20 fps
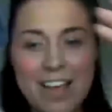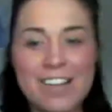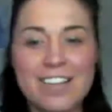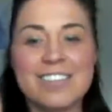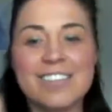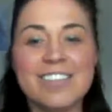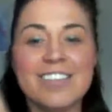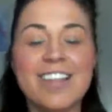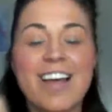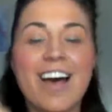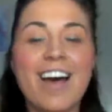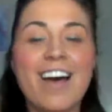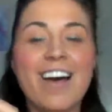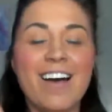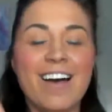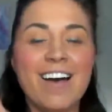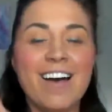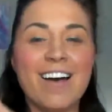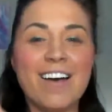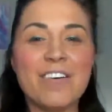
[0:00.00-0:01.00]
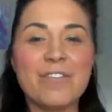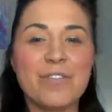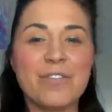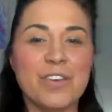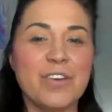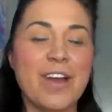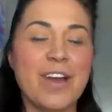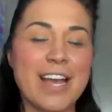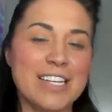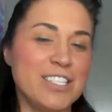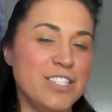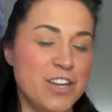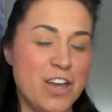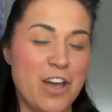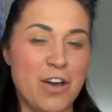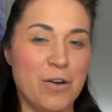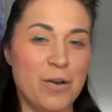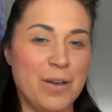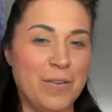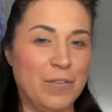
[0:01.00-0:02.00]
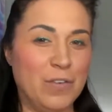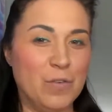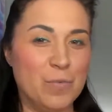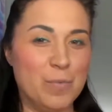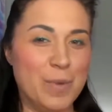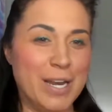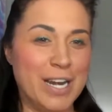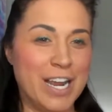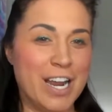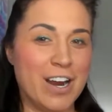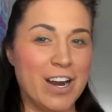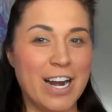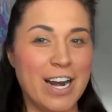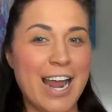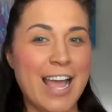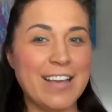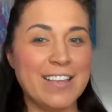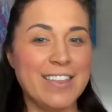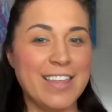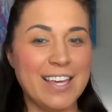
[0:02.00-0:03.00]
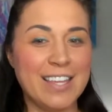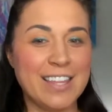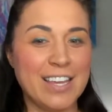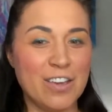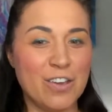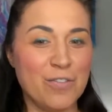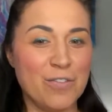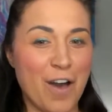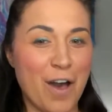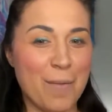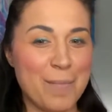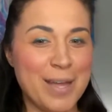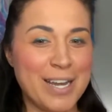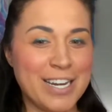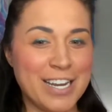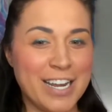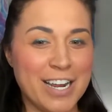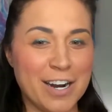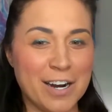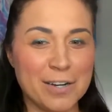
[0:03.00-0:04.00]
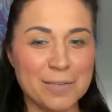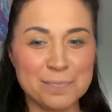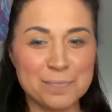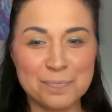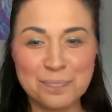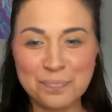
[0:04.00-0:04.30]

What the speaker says: Love, you guys know if you've been here, and I think that you've all been here,